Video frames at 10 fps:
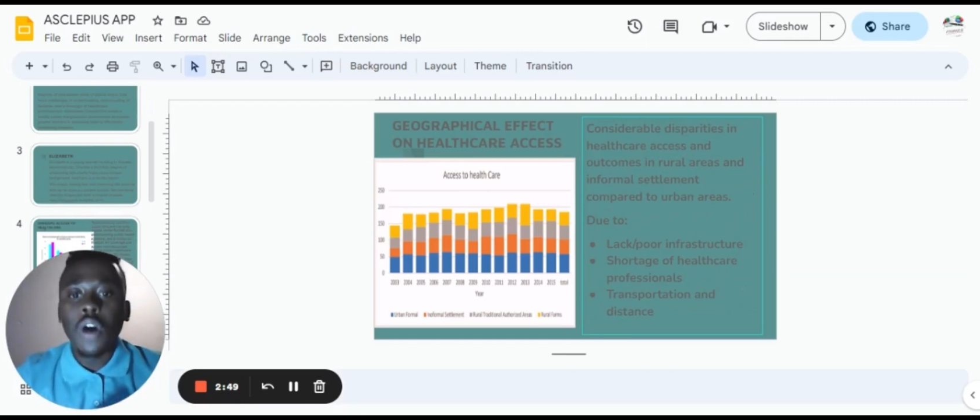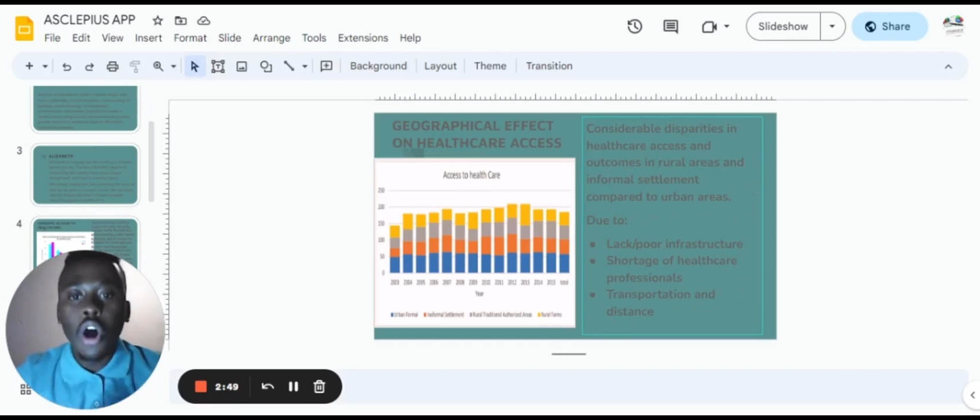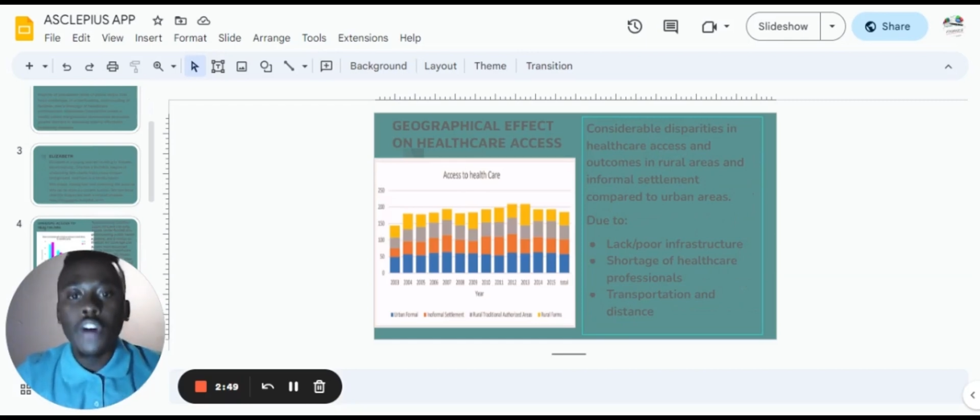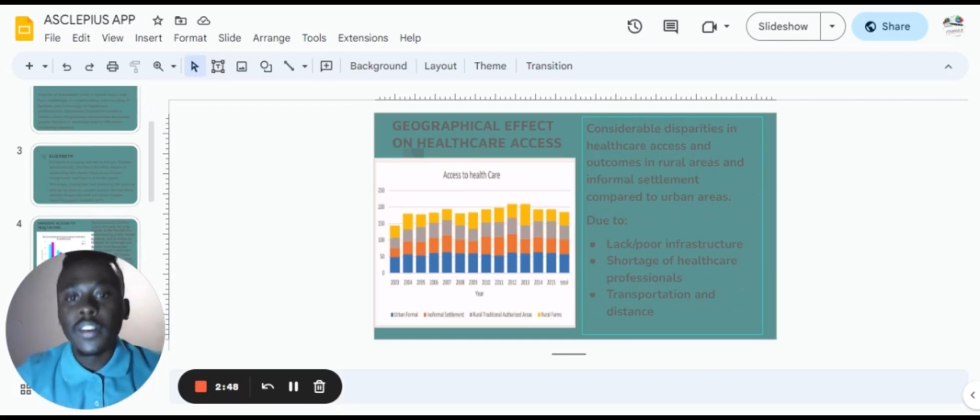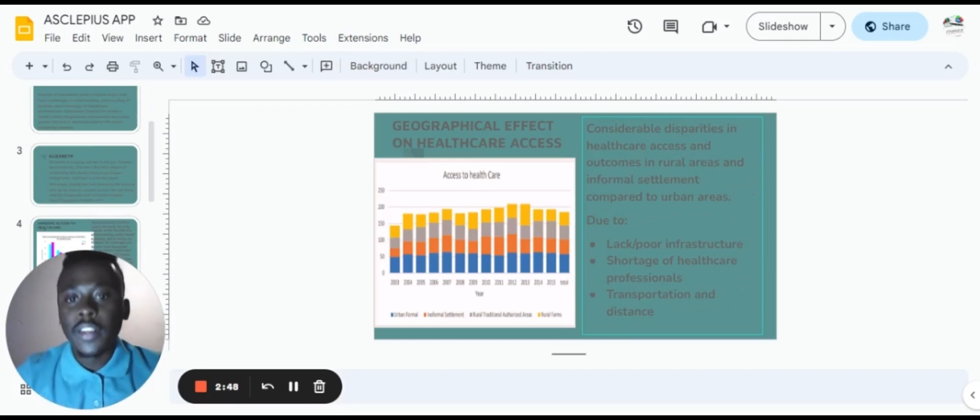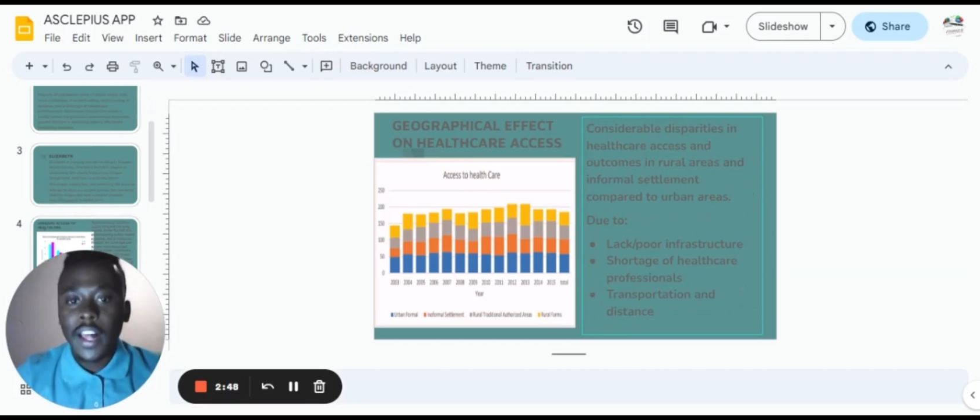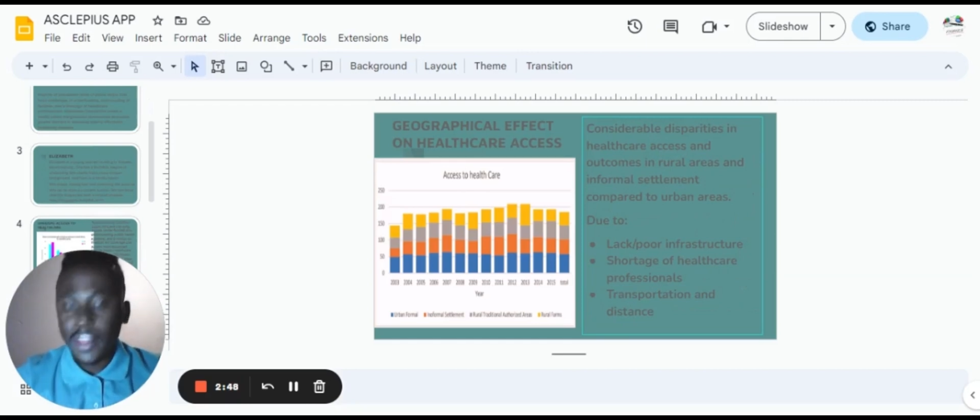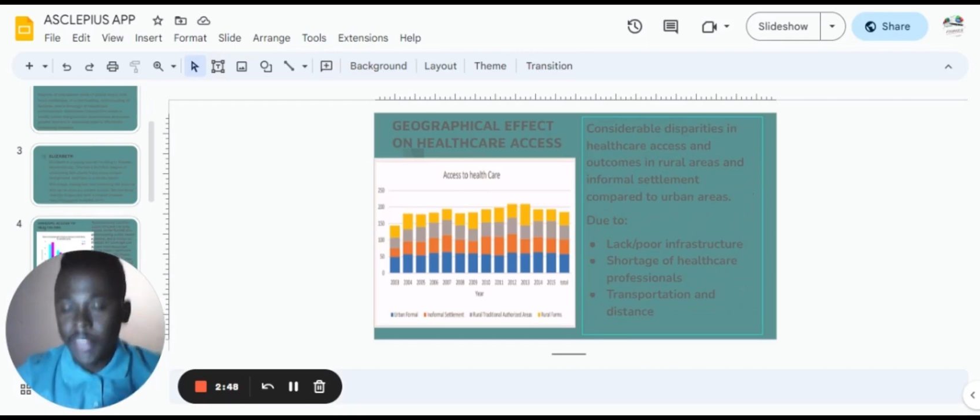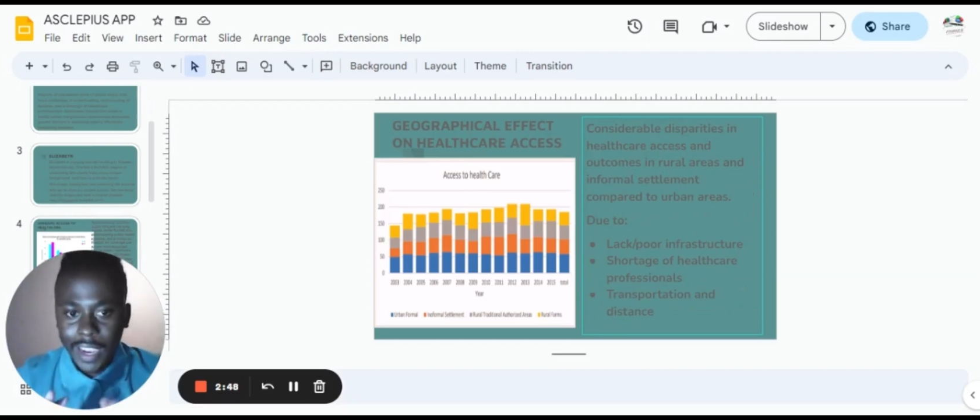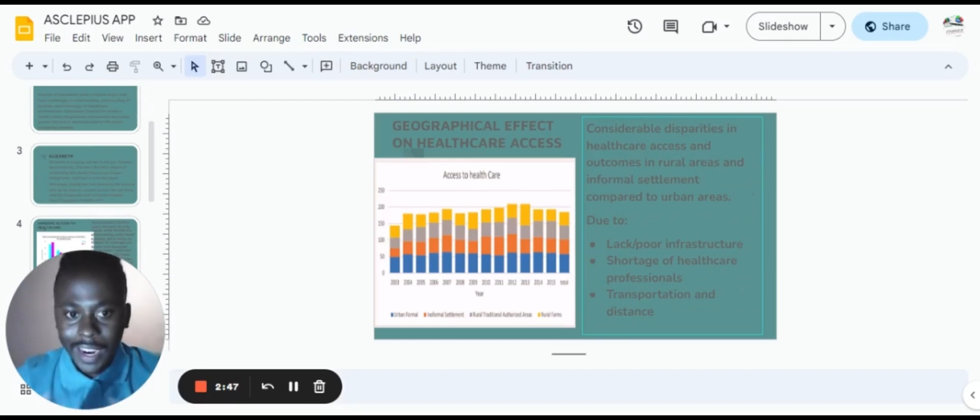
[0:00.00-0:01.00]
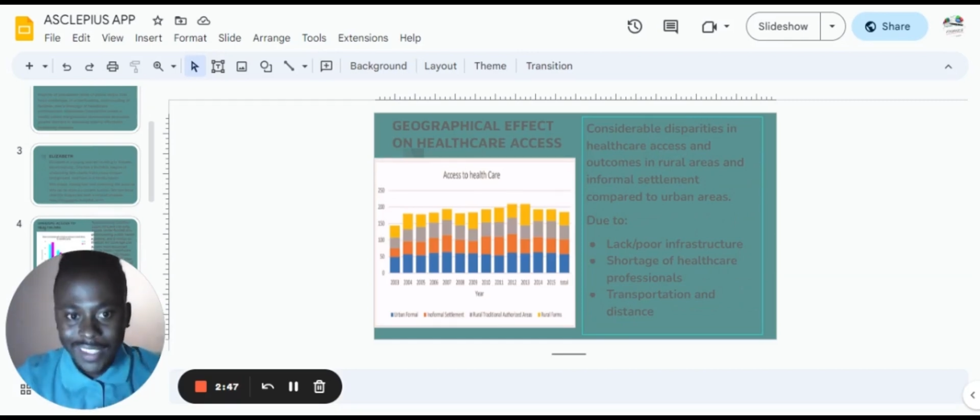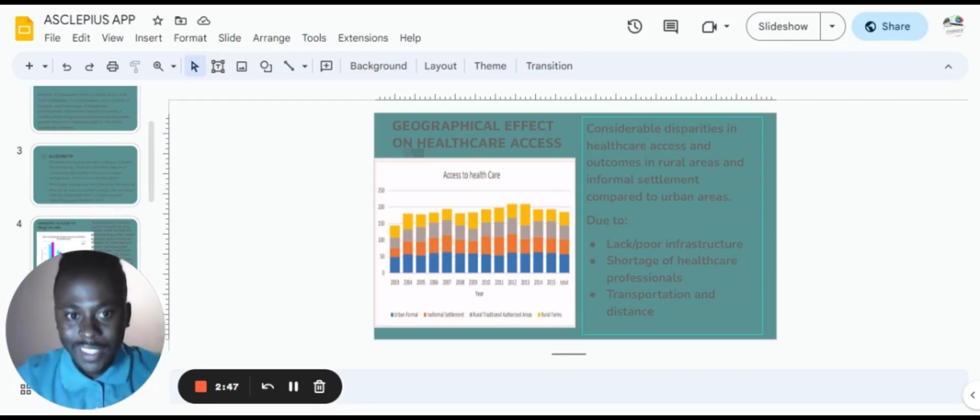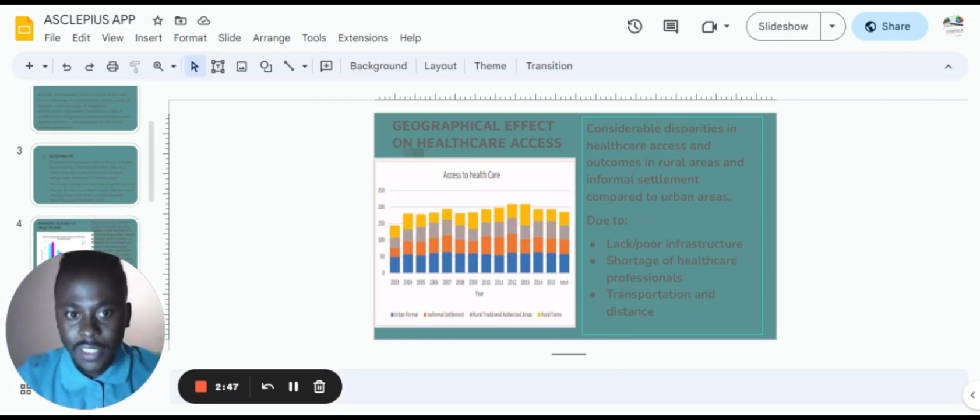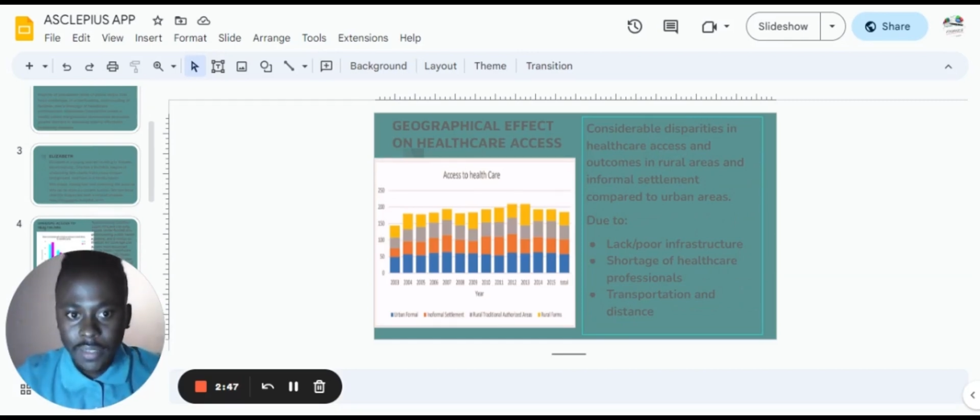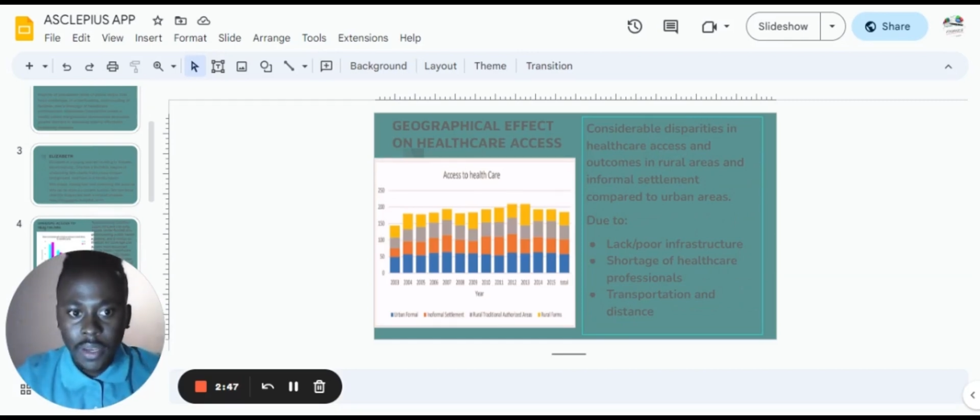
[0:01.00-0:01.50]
on healthcare access.